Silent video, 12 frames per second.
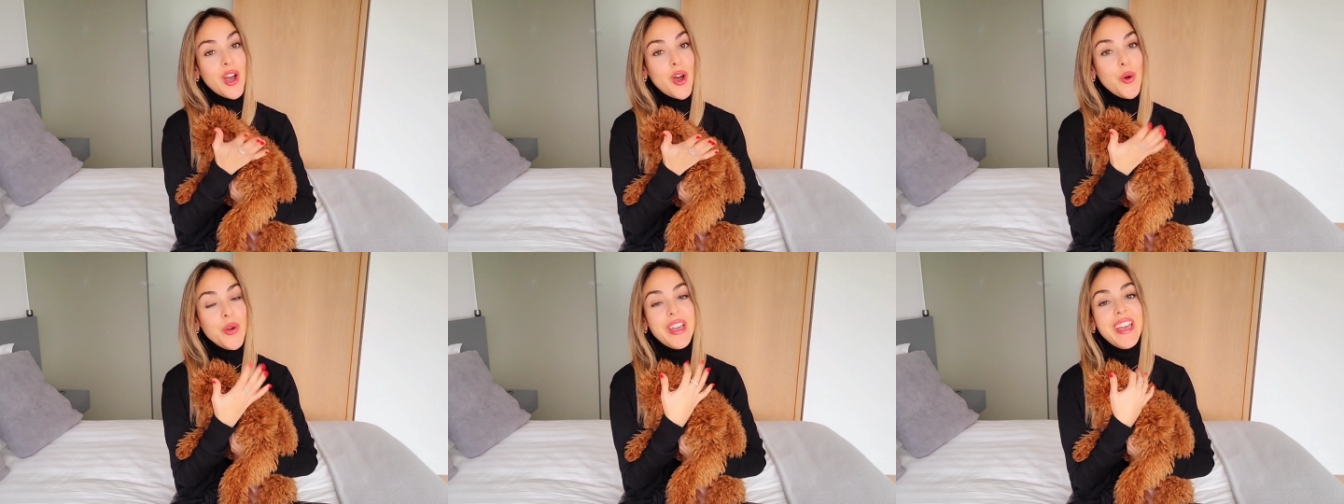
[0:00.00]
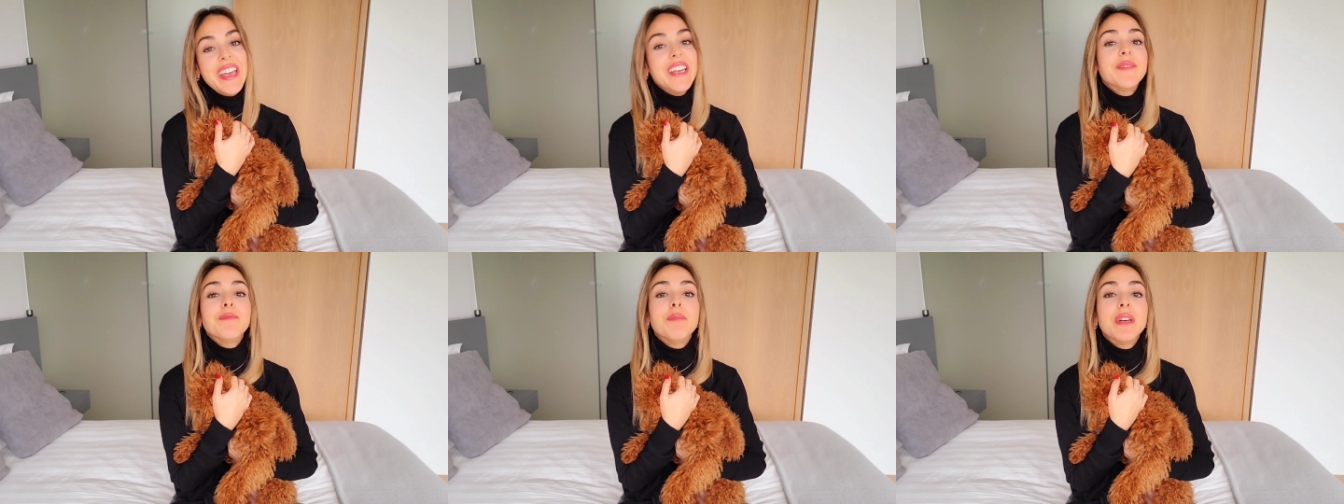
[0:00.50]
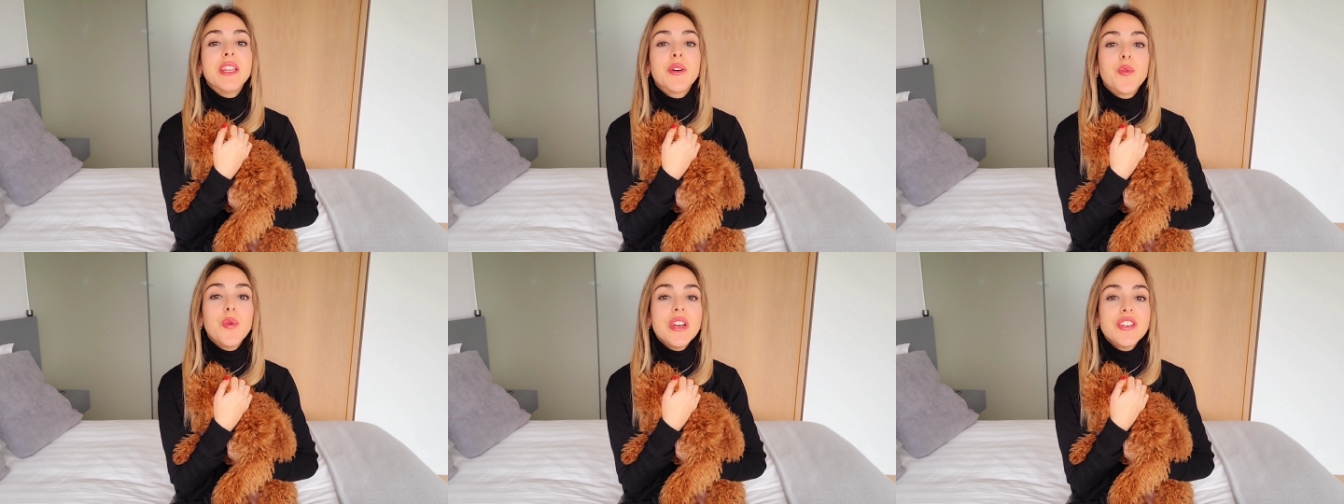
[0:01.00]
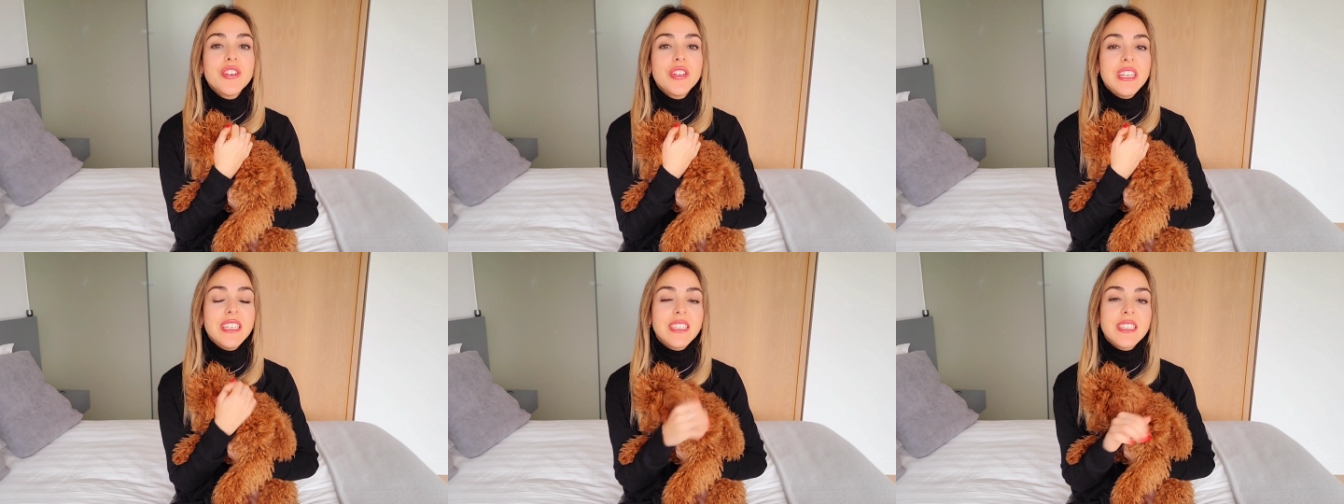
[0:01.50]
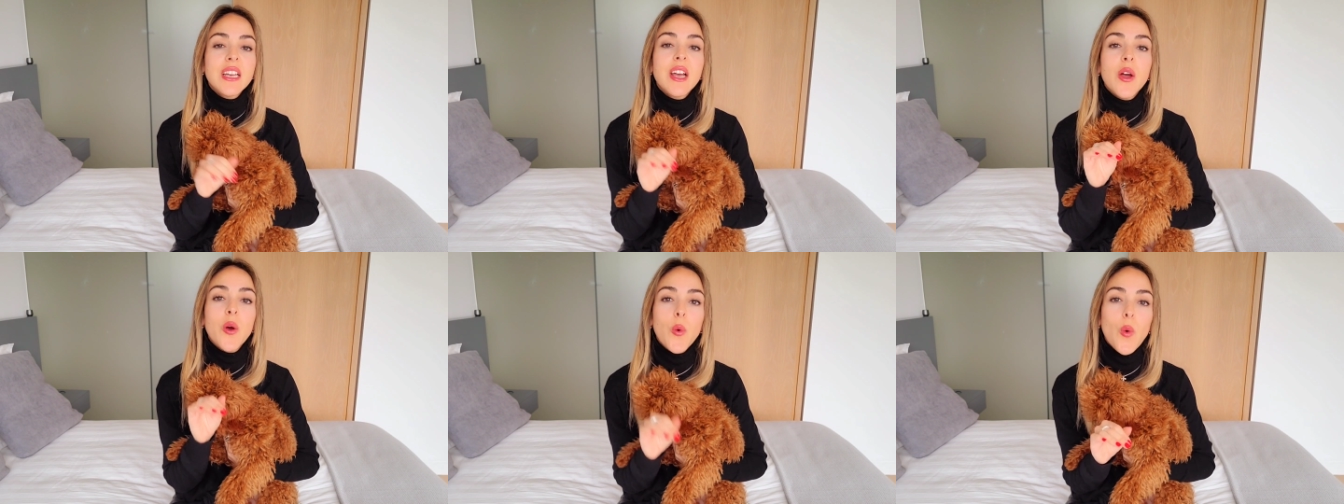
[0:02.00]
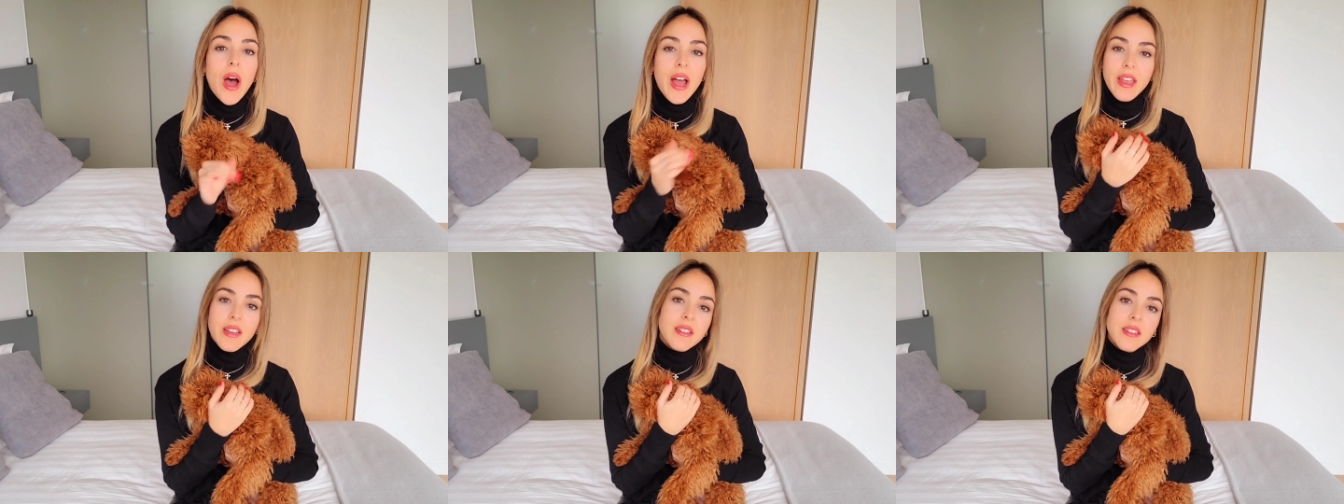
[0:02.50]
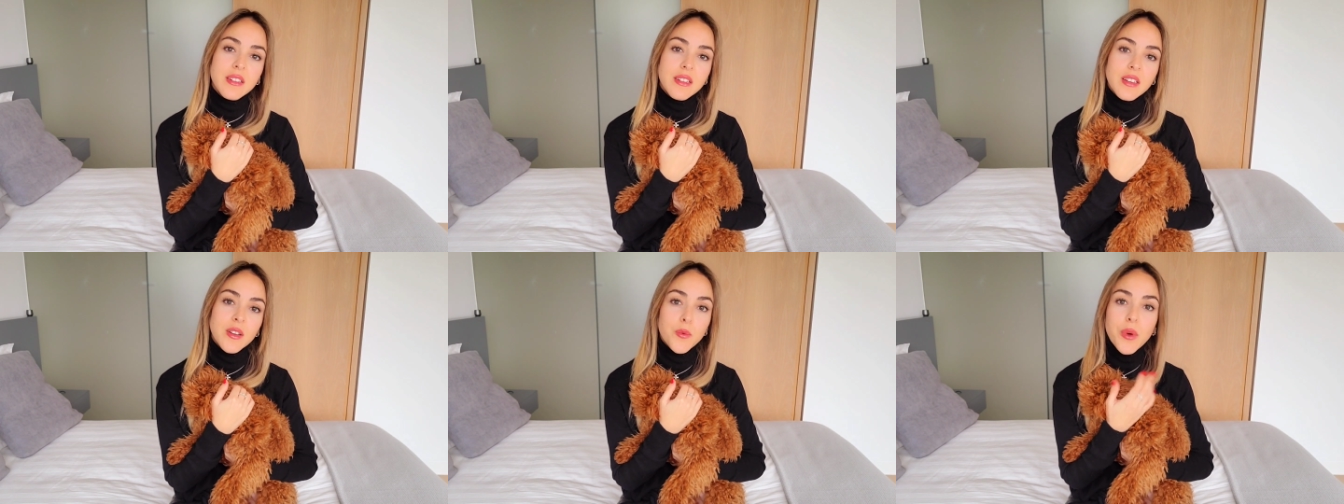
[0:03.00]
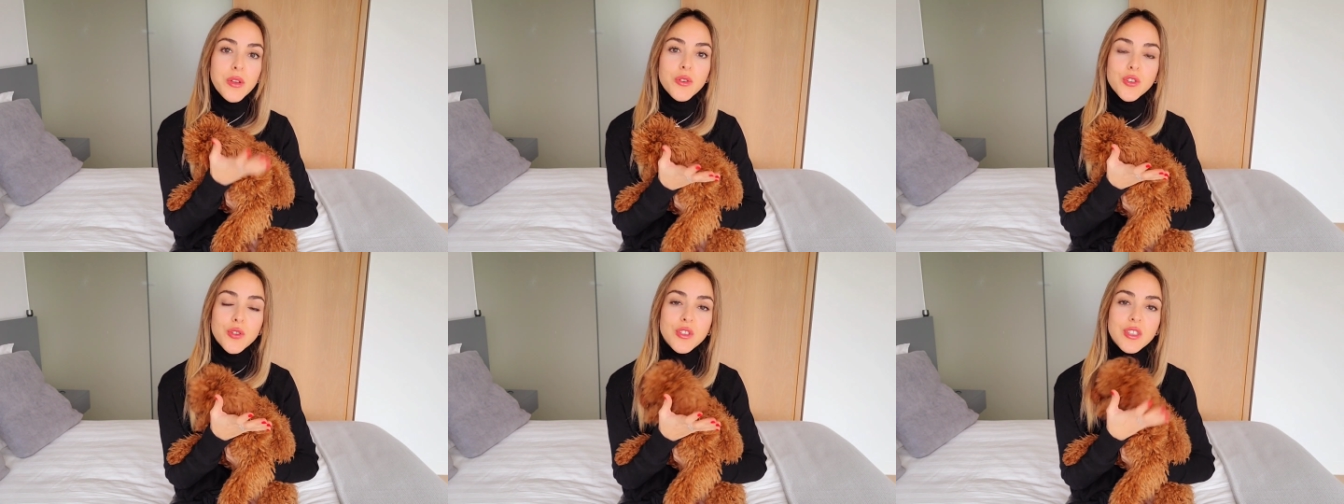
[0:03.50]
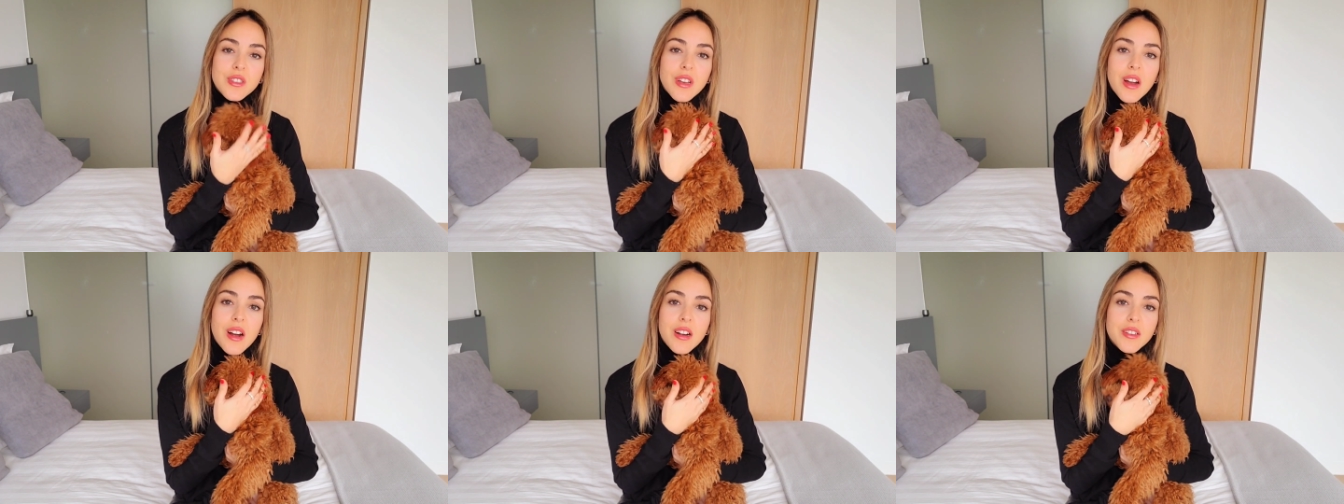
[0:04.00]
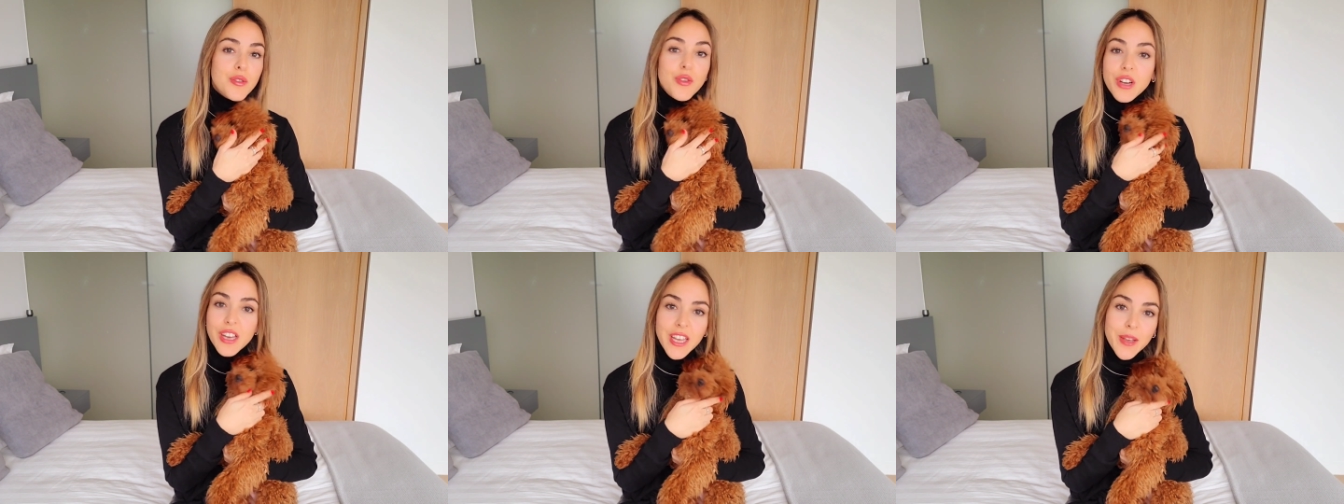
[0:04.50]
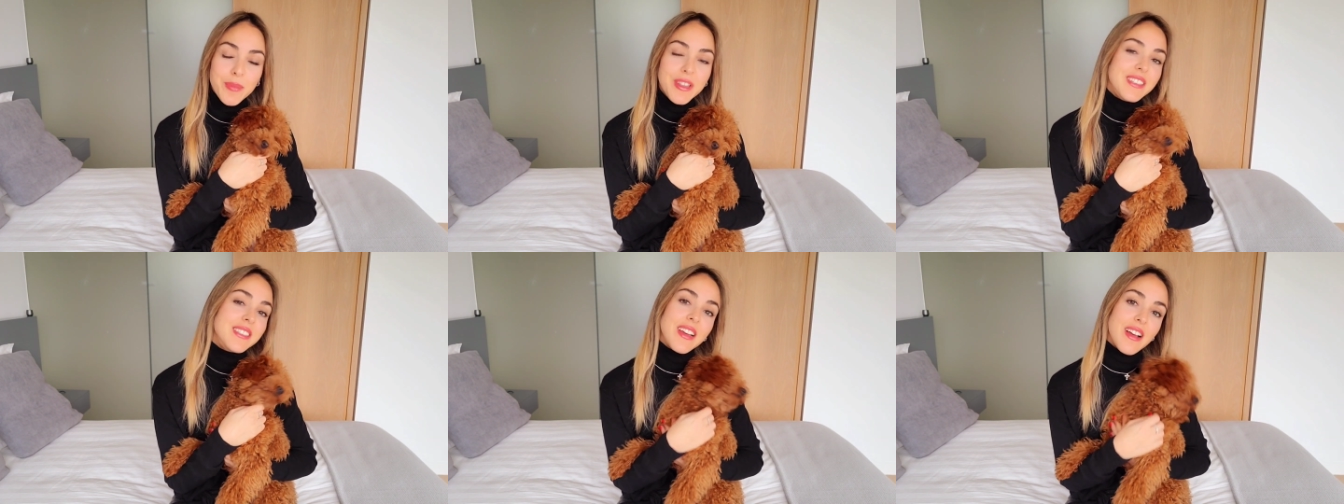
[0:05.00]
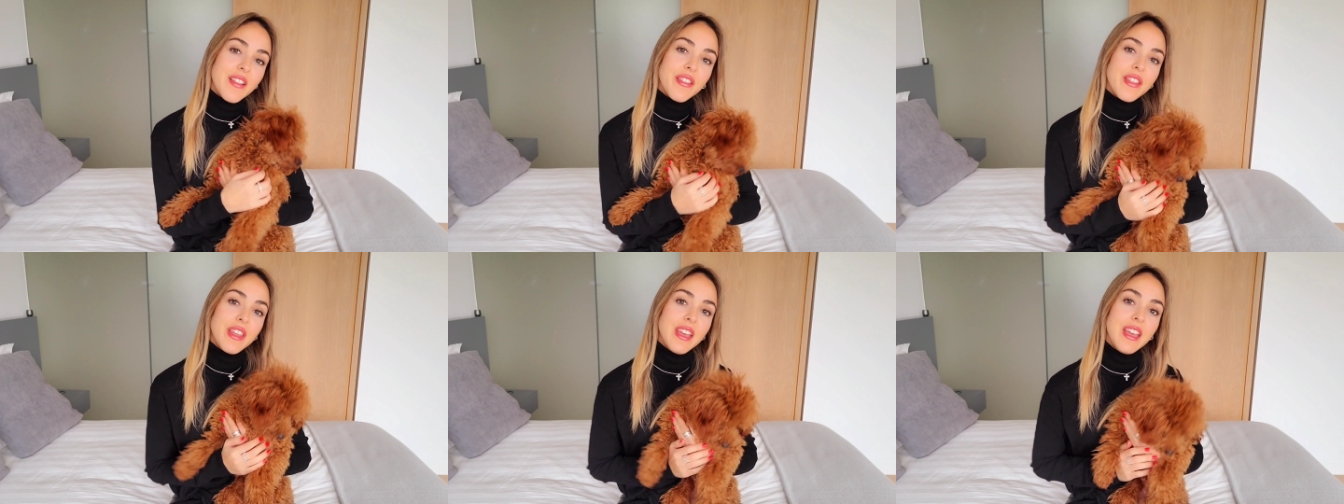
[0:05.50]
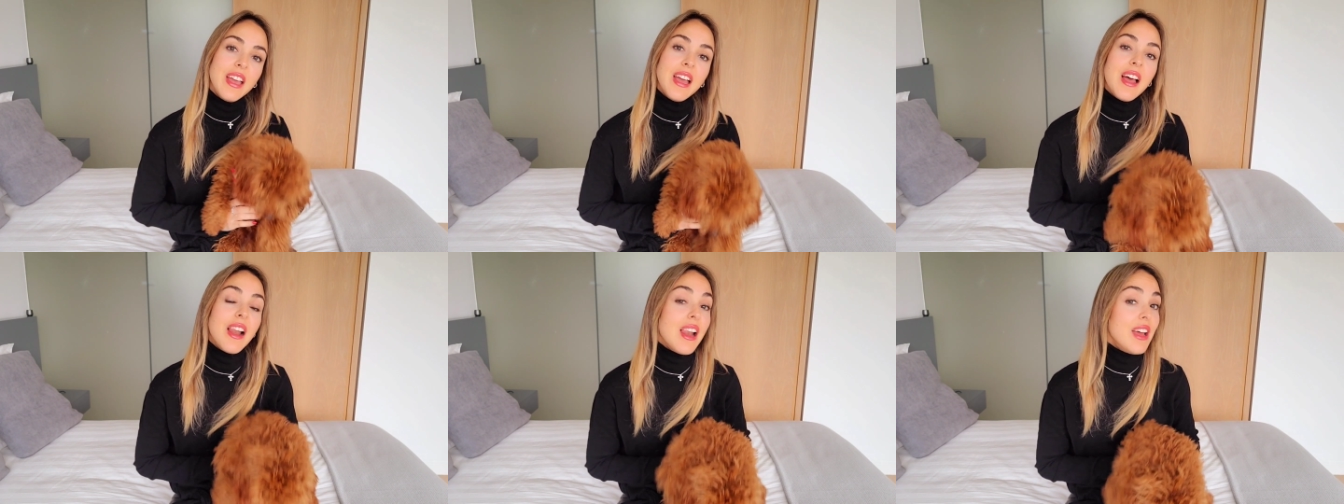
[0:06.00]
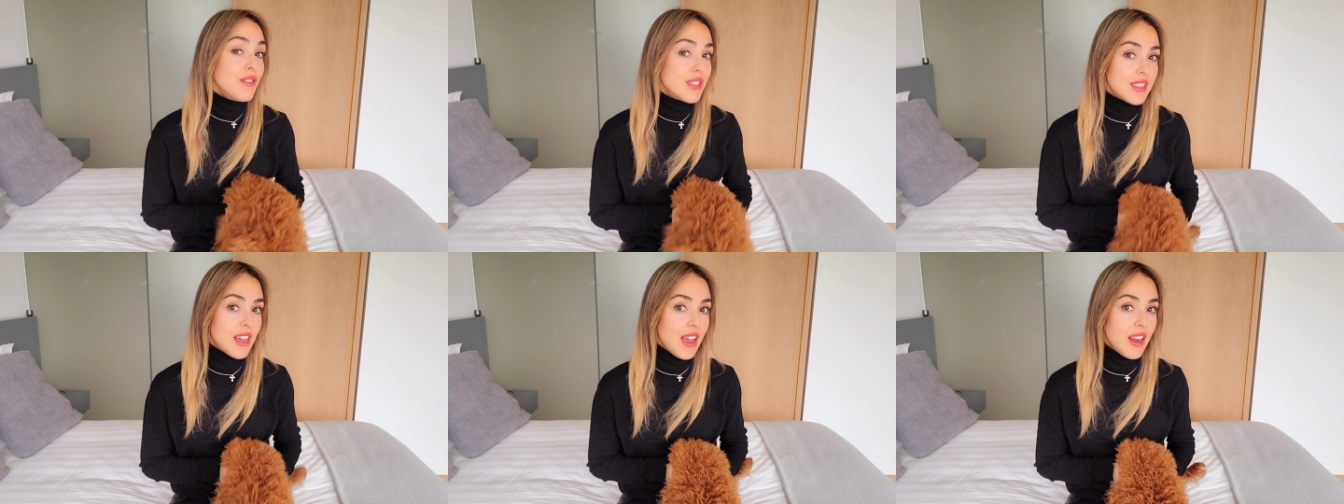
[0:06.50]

Okay, but the question is why? When you should start or keep this healthy lifestyle?